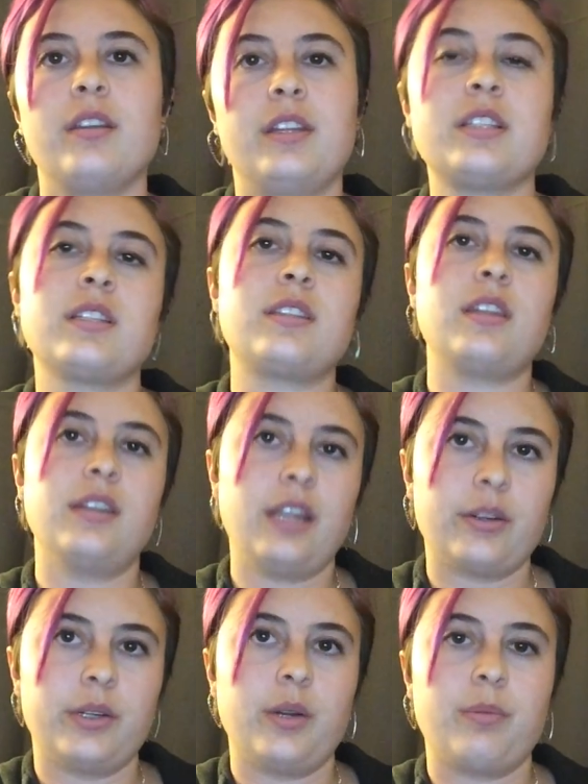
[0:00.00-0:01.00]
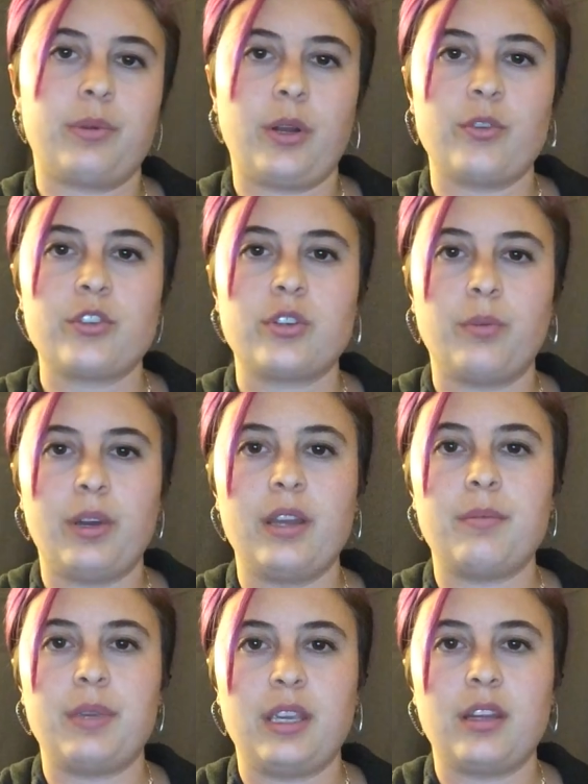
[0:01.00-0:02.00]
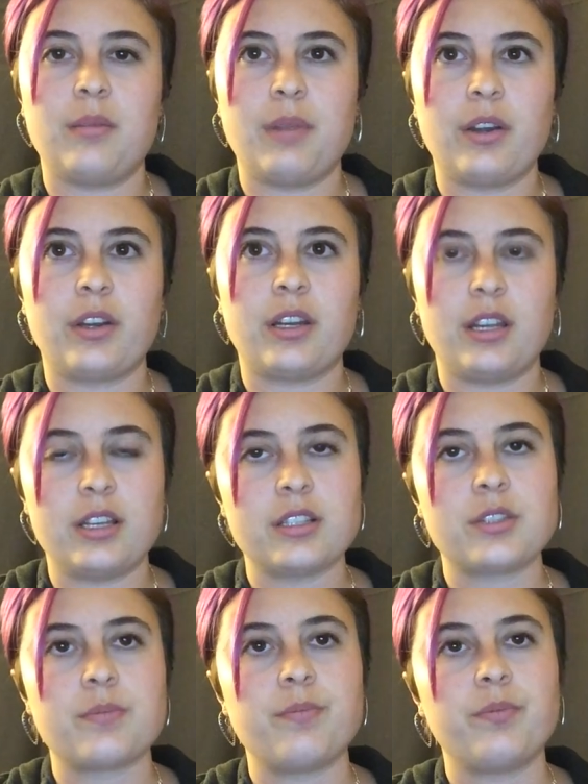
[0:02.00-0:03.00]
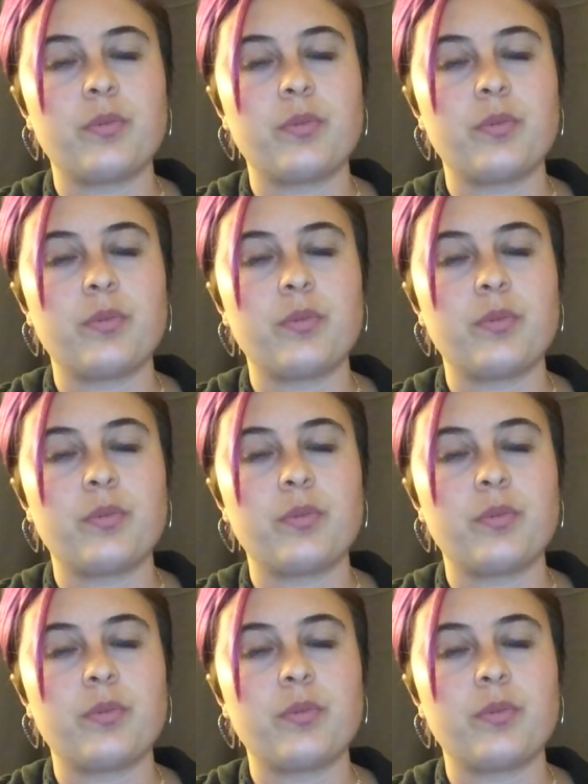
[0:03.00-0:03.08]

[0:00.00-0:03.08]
This is the narrow approach to what being an American is.